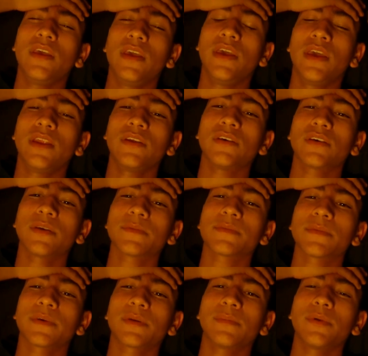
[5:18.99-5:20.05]
and hook it up
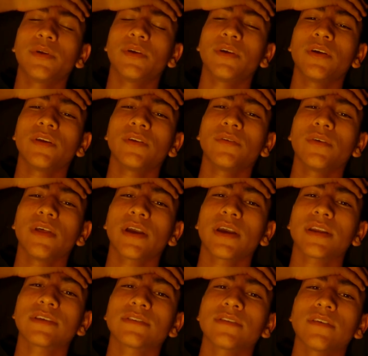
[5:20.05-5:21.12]
to my computer and do all that
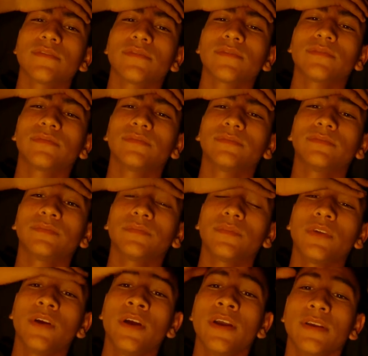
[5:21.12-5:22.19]
kind of stuff.
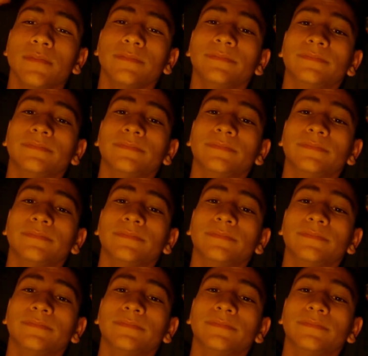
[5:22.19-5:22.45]
Alright?